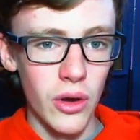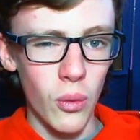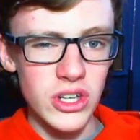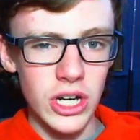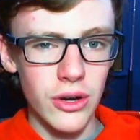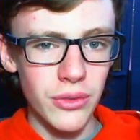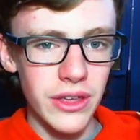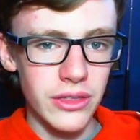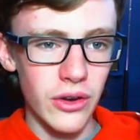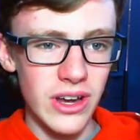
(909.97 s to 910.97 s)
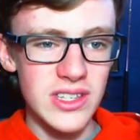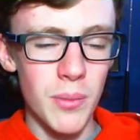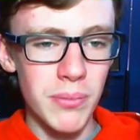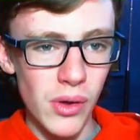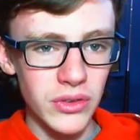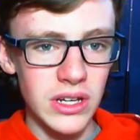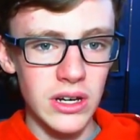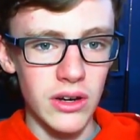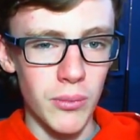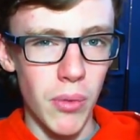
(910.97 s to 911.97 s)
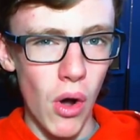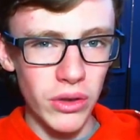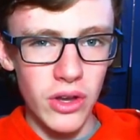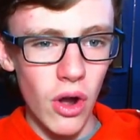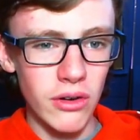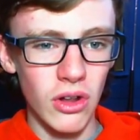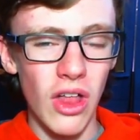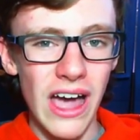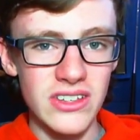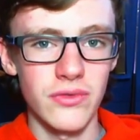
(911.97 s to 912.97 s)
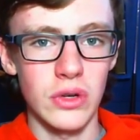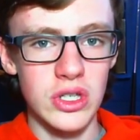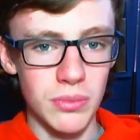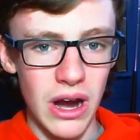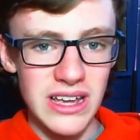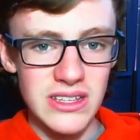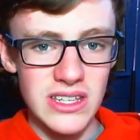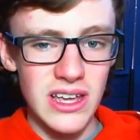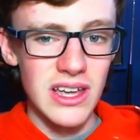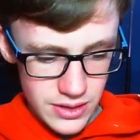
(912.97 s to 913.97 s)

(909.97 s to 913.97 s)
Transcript: which I don't think there is a built-in polygon class for sprites.